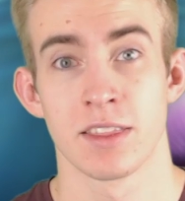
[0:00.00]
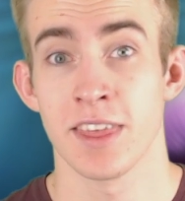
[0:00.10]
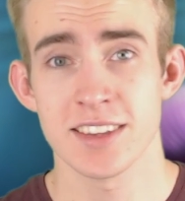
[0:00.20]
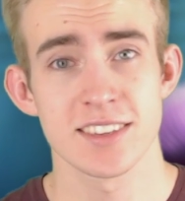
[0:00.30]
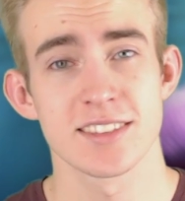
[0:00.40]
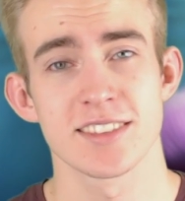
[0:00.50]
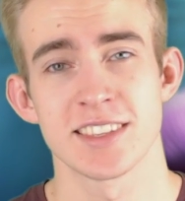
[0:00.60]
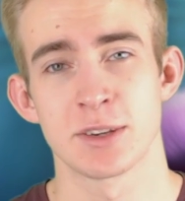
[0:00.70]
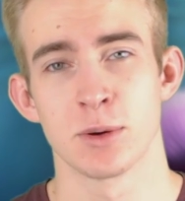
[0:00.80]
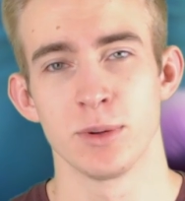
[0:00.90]
This is a
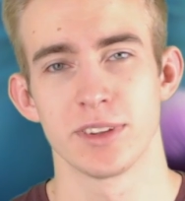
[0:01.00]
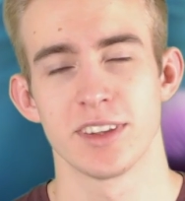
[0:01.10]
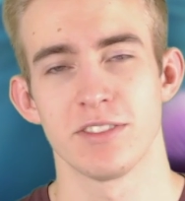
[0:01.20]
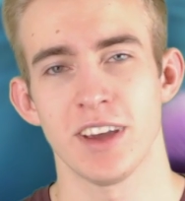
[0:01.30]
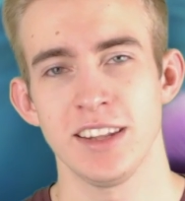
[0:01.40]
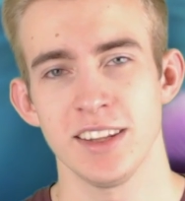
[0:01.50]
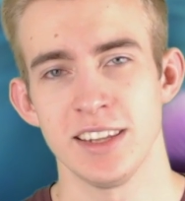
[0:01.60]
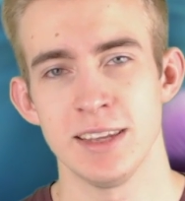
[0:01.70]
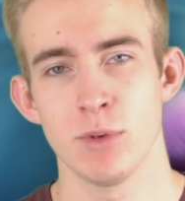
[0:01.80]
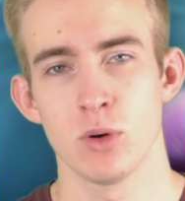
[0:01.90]
sequel to
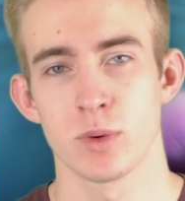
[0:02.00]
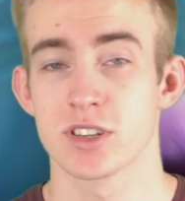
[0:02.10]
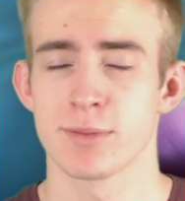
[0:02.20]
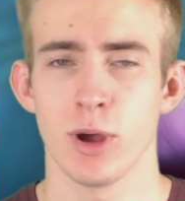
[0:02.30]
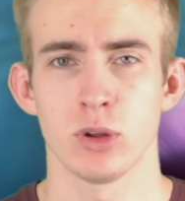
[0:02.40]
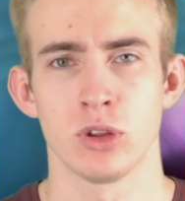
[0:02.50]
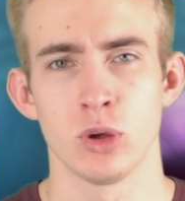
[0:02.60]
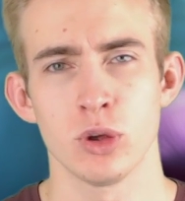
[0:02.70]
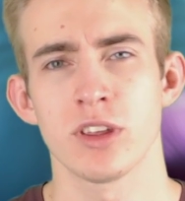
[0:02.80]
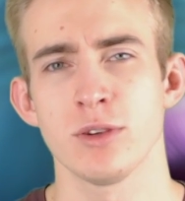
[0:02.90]
Finding Nemo, which came out in
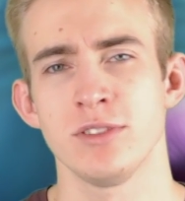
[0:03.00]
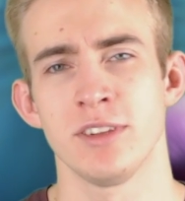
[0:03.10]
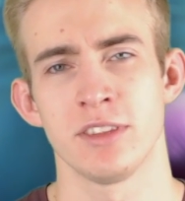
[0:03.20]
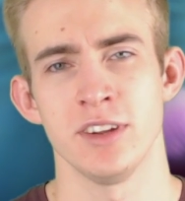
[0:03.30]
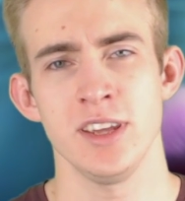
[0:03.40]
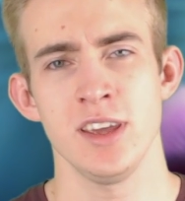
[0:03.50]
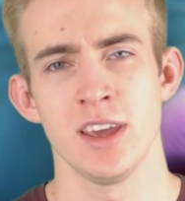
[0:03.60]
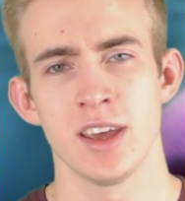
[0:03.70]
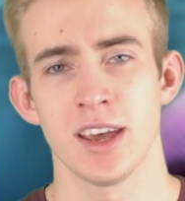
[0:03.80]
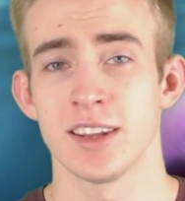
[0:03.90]
2003,
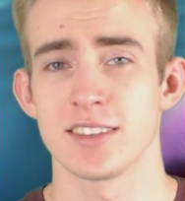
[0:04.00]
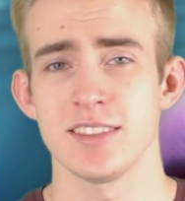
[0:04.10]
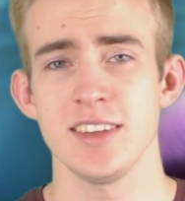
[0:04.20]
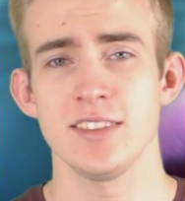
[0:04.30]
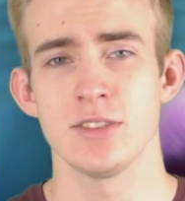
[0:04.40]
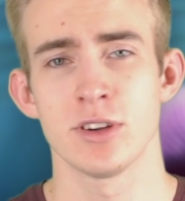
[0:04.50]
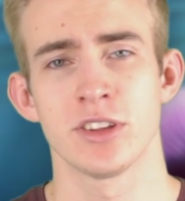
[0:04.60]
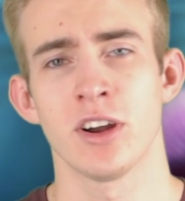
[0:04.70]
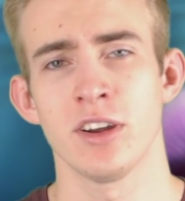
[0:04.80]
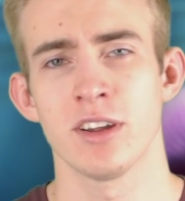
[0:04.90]
and it sees the
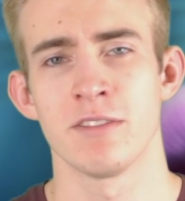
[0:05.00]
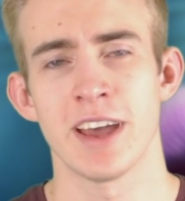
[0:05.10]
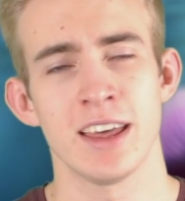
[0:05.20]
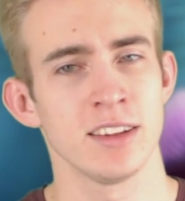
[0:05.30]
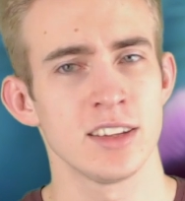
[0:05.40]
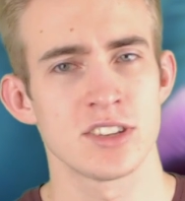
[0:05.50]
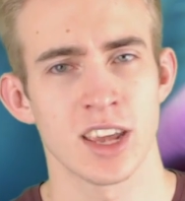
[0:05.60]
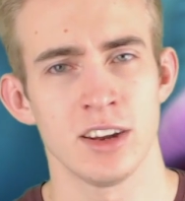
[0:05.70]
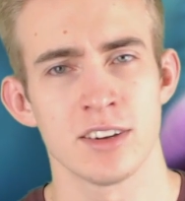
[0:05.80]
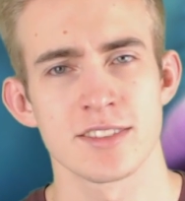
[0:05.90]
return of Ellen
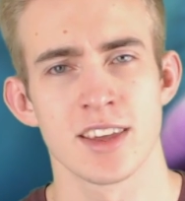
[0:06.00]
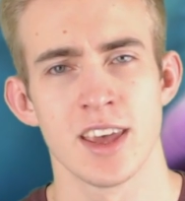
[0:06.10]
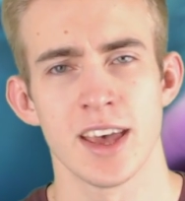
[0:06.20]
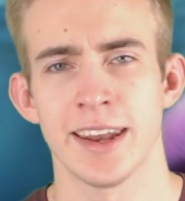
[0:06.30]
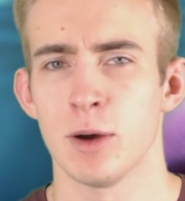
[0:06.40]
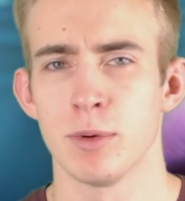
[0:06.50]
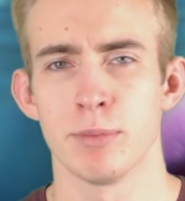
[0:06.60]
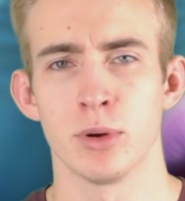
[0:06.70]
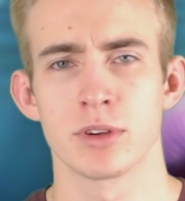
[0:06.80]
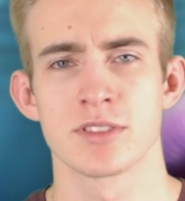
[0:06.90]
DeGeneres and
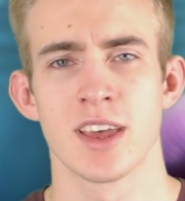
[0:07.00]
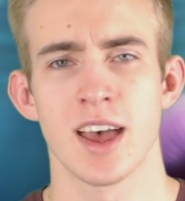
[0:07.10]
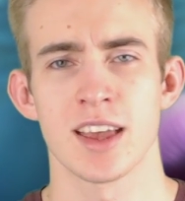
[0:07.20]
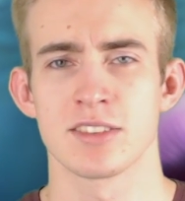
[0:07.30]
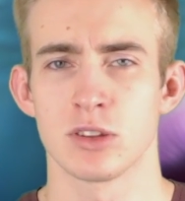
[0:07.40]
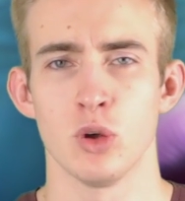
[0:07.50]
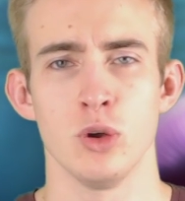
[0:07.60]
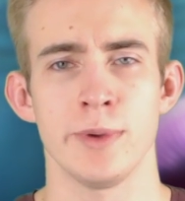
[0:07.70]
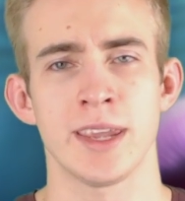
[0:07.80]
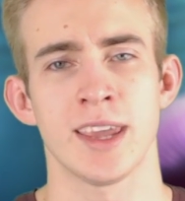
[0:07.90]
Albert Brooks as the
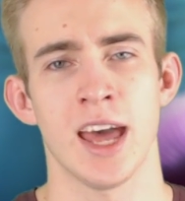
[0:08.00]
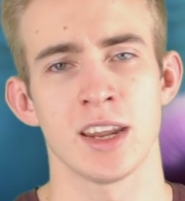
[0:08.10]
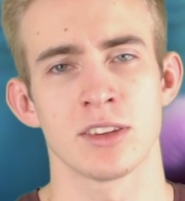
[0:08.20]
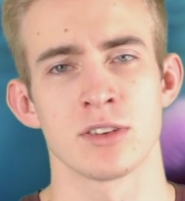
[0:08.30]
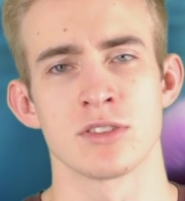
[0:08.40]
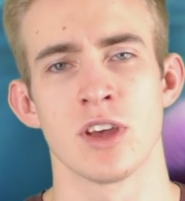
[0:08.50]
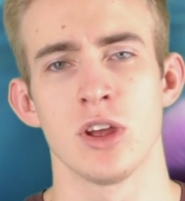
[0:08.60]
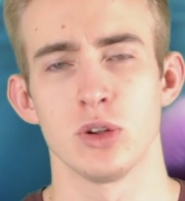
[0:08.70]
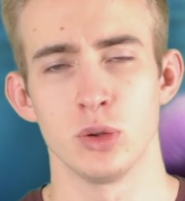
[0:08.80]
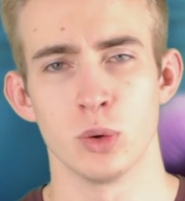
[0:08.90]
two main characters,
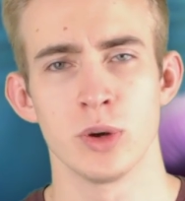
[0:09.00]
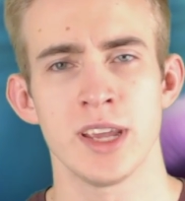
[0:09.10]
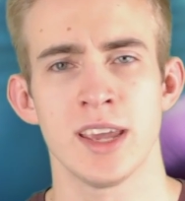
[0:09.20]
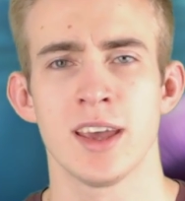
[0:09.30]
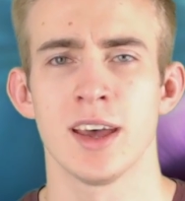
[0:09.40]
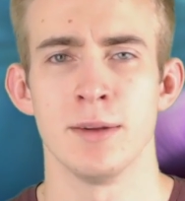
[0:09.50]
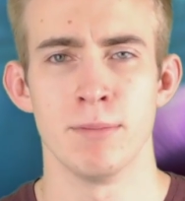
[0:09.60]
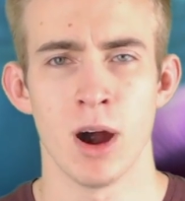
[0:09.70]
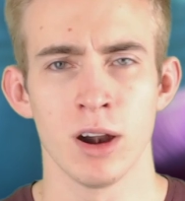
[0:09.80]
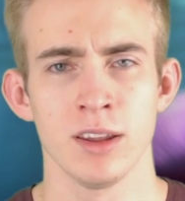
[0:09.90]
Dory
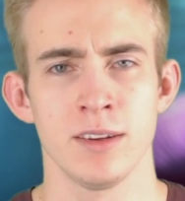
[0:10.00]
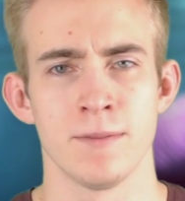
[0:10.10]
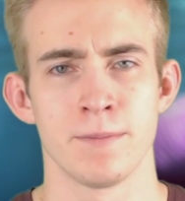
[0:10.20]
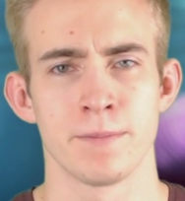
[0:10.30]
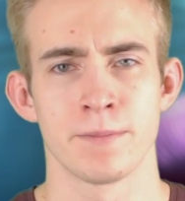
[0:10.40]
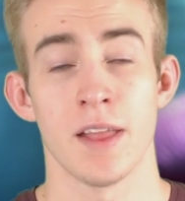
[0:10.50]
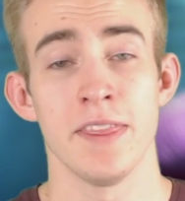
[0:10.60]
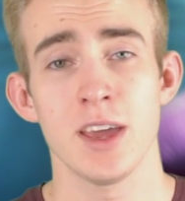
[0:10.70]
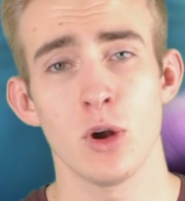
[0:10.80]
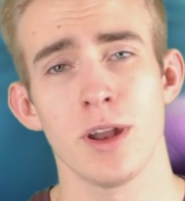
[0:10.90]
and Marlin.
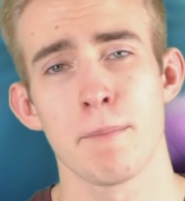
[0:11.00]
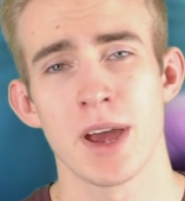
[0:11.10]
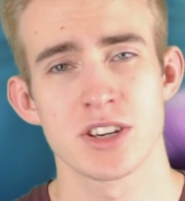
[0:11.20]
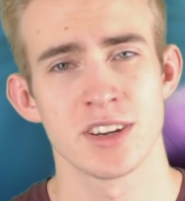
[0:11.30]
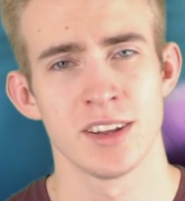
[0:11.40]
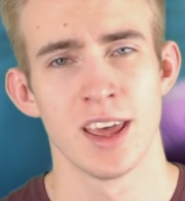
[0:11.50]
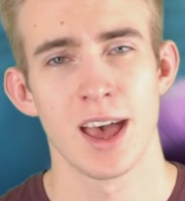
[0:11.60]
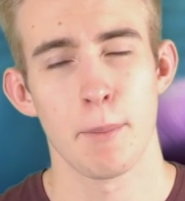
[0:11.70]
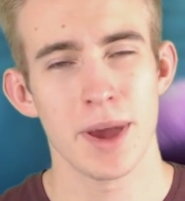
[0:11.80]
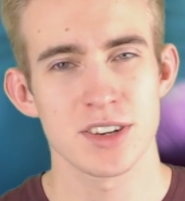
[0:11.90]
And they're on a
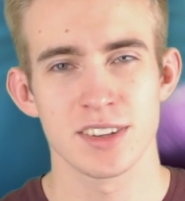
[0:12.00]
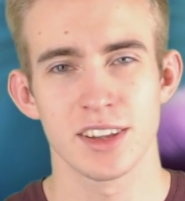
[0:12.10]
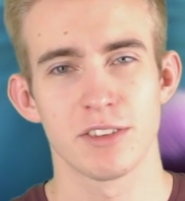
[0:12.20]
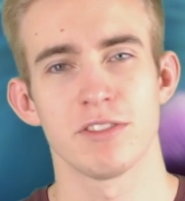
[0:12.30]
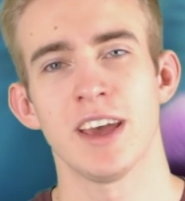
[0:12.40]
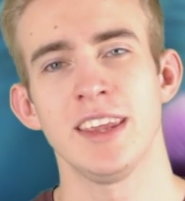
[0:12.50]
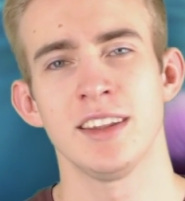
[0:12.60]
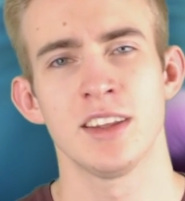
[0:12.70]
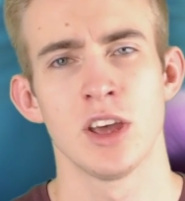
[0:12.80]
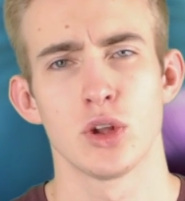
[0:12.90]
mission to
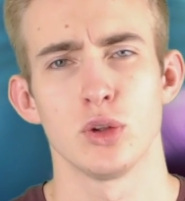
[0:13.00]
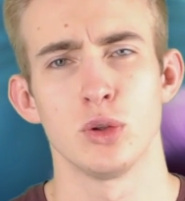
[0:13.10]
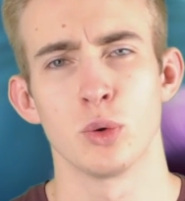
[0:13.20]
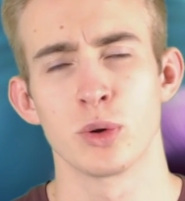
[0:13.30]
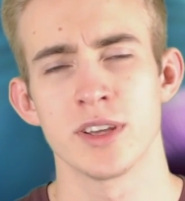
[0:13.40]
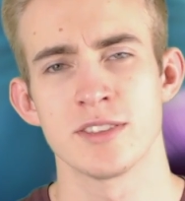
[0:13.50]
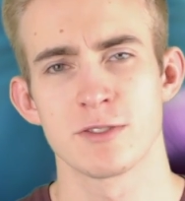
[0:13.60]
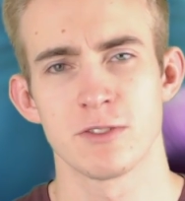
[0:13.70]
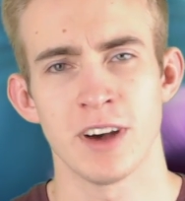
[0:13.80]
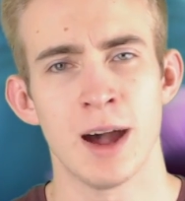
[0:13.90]
find
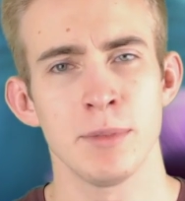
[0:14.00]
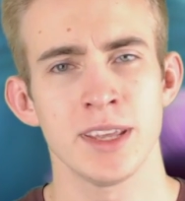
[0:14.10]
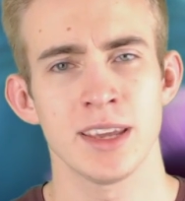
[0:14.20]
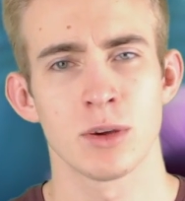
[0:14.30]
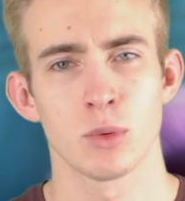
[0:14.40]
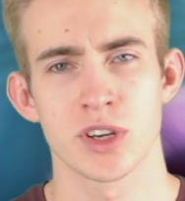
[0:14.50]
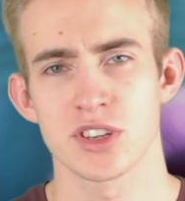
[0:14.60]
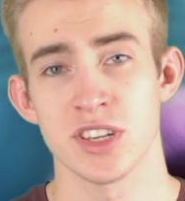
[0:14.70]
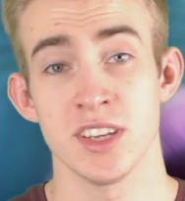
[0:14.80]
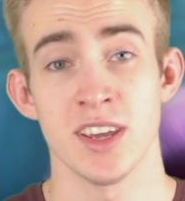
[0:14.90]
Dory's family, which
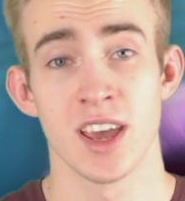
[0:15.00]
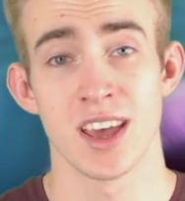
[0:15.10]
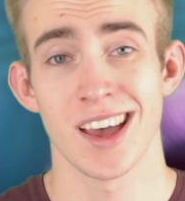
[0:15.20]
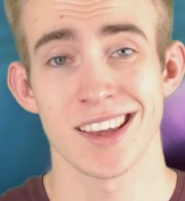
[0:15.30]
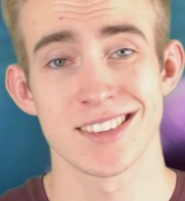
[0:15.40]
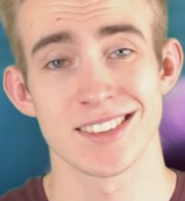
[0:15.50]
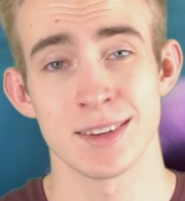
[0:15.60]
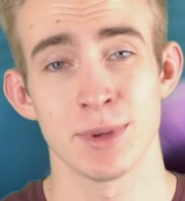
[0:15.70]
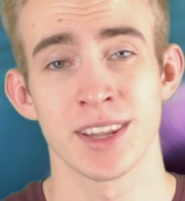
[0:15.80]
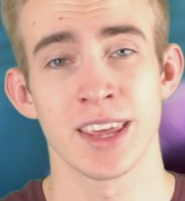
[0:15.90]
she has
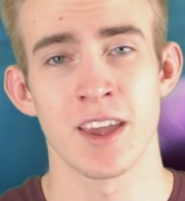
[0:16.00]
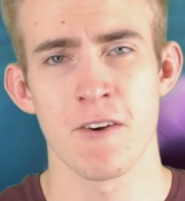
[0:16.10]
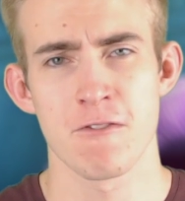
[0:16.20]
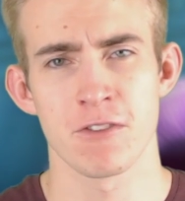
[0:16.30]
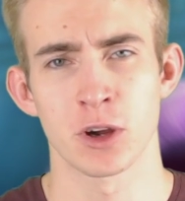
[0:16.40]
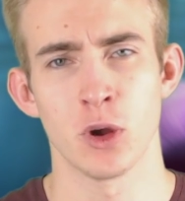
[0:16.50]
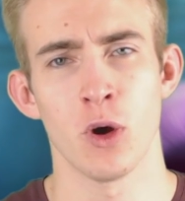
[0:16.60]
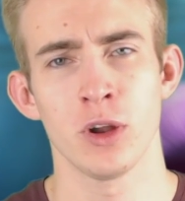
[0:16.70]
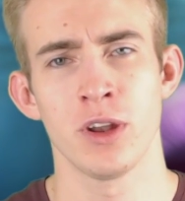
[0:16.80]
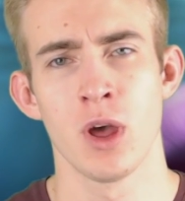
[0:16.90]
seemingly
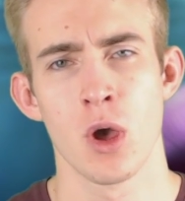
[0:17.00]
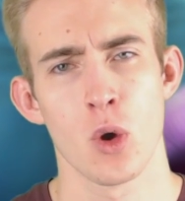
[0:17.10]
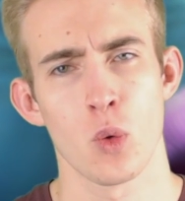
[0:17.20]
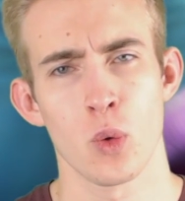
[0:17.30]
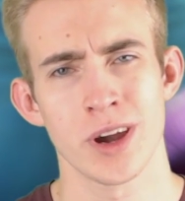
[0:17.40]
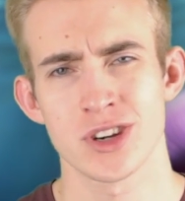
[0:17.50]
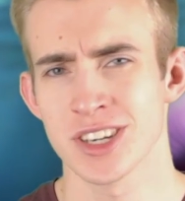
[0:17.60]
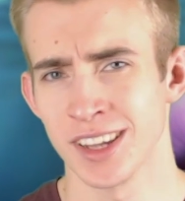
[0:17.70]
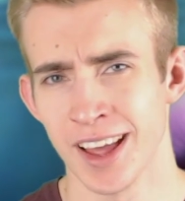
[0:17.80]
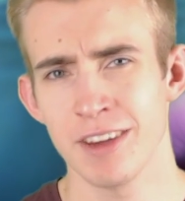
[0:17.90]
forgotten where
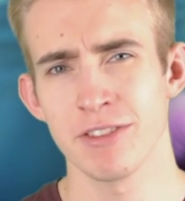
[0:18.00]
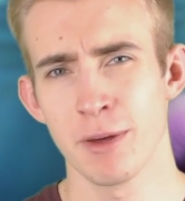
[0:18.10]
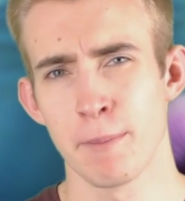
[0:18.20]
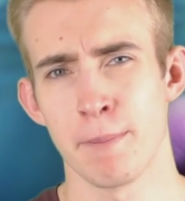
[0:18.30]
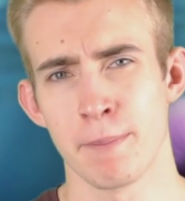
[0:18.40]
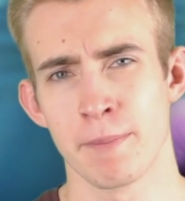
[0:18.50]
she left them.